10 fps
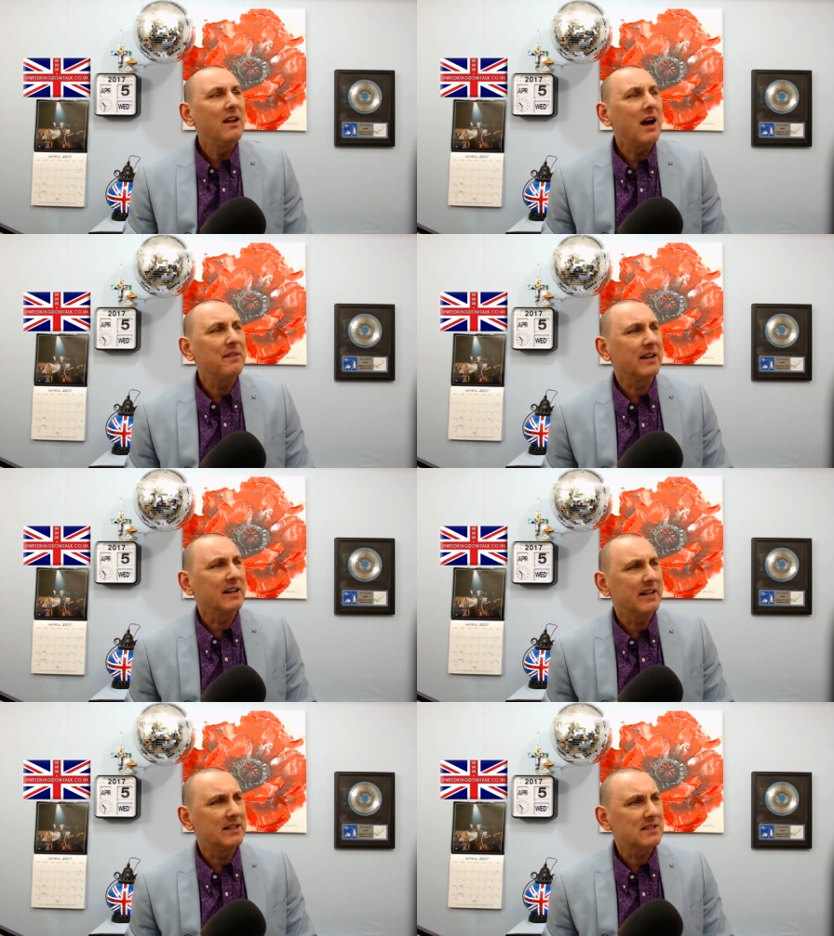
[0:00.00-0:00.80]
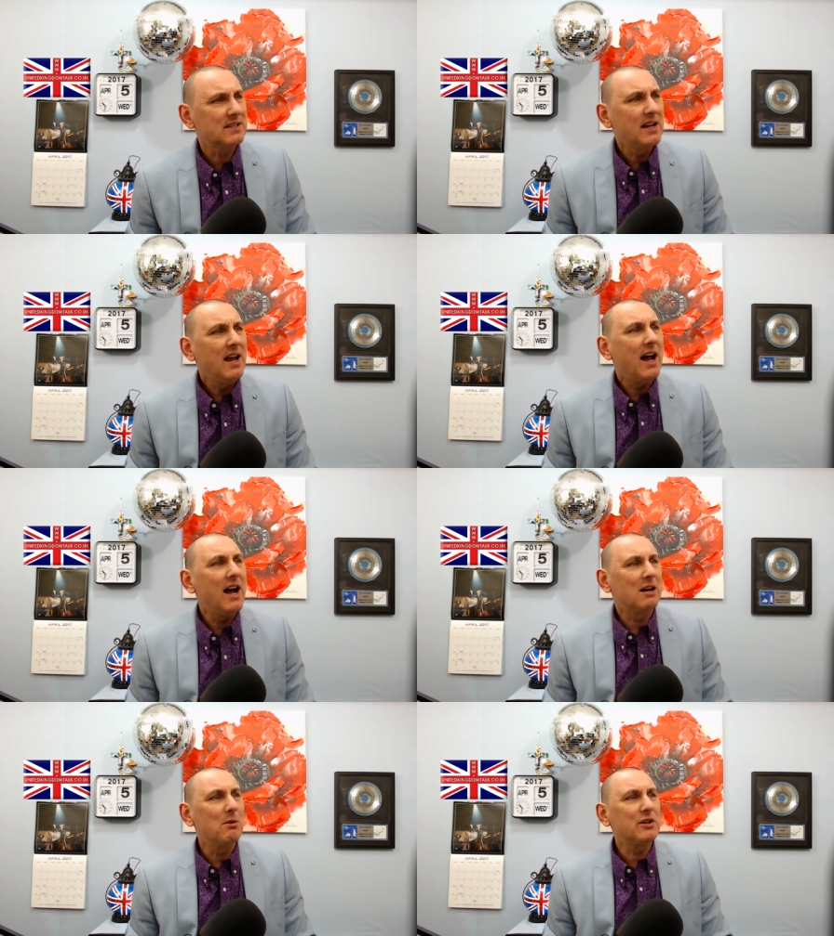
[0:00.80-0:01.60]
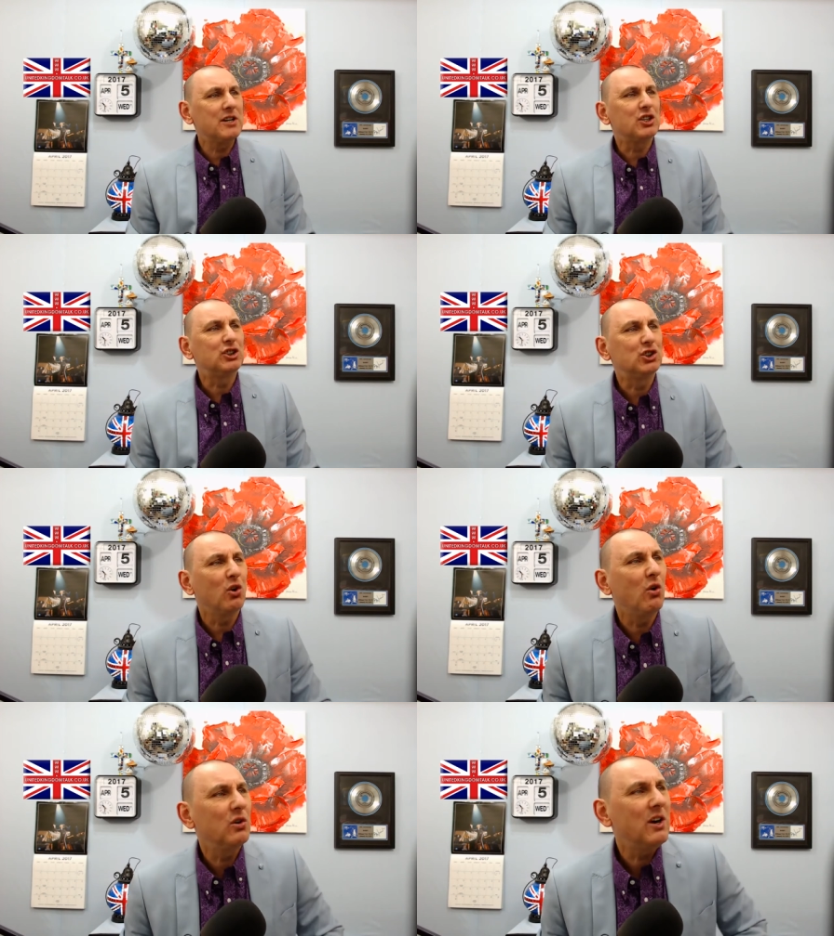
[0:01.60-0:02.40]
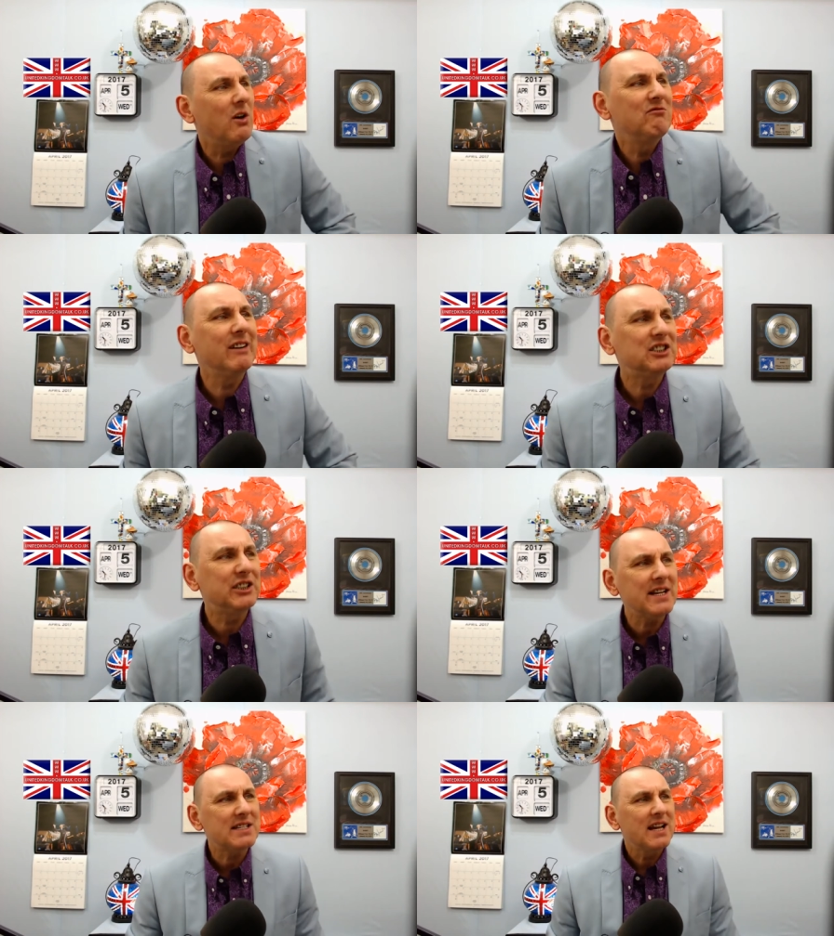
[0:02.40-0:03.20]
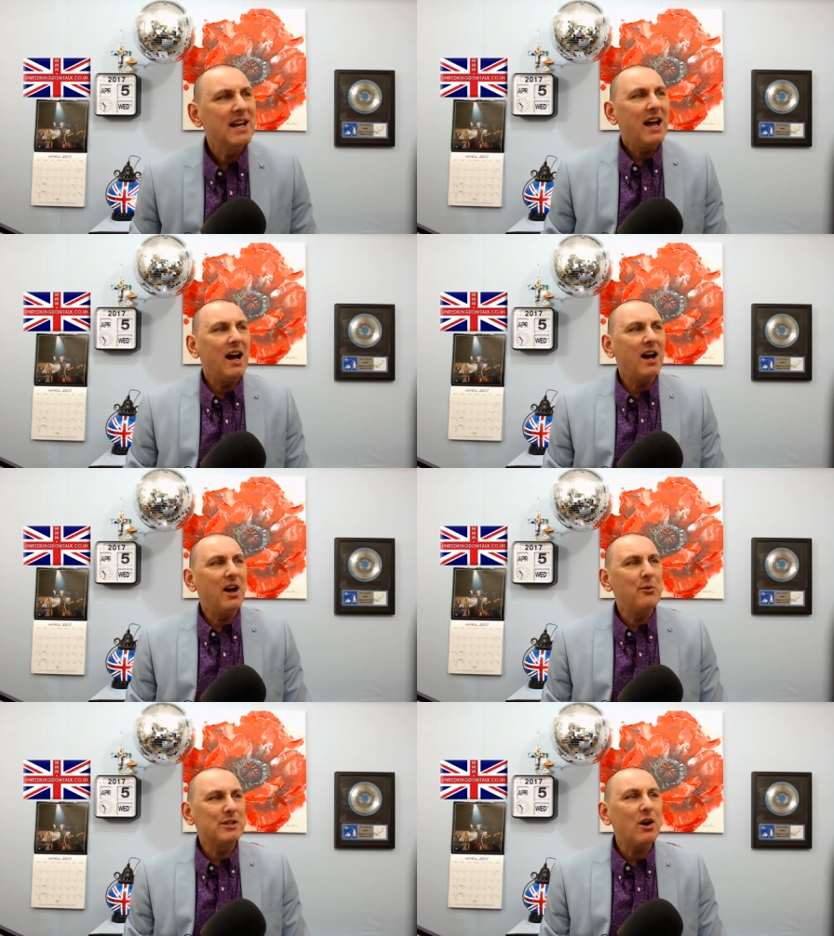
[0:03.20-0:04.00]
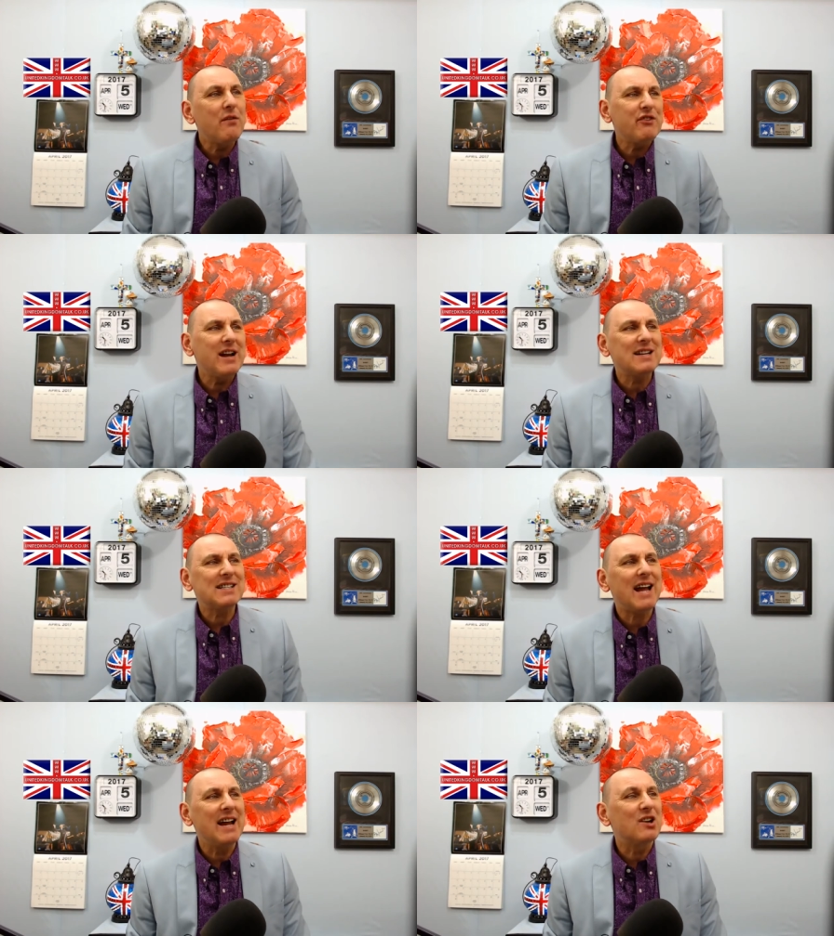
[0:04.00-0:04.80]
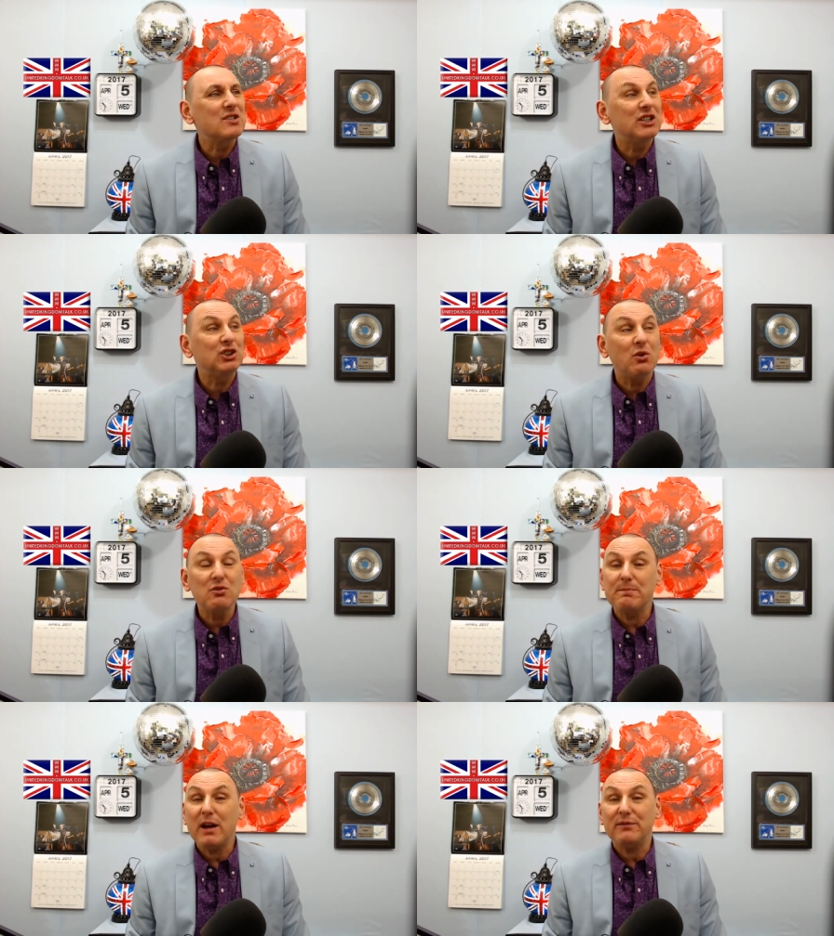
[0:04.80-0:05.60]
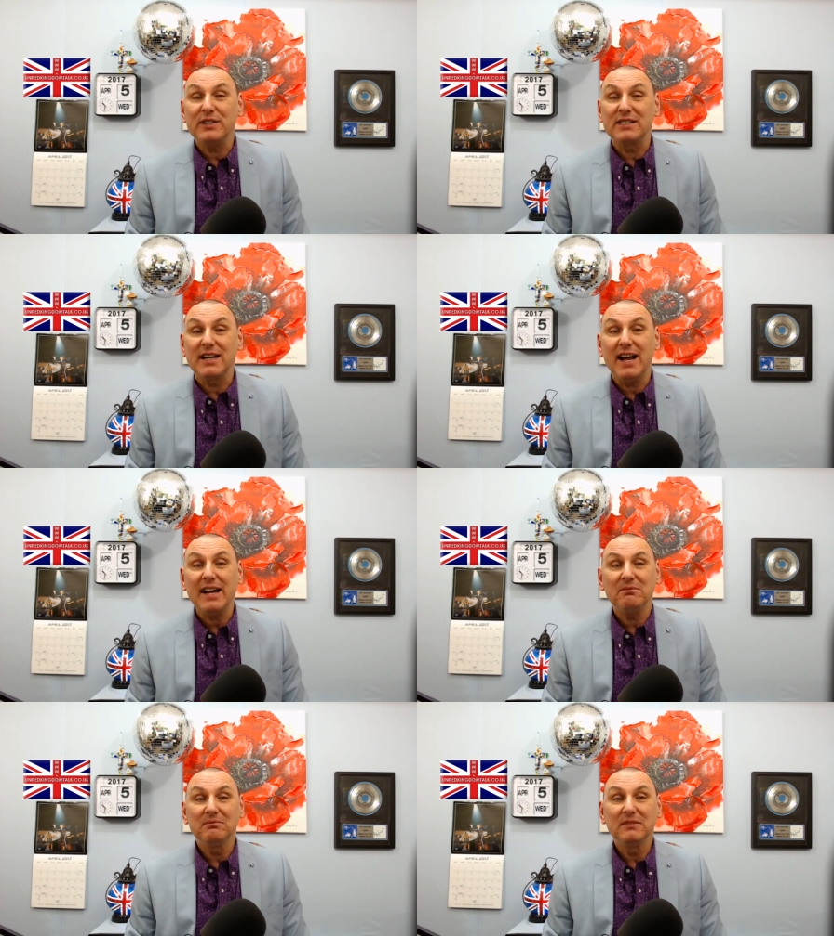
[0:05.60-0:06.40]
I think Lee does. Uh, good morning to Shaun Riches, uh, who is offering us cake because it's Shaun's birthday today.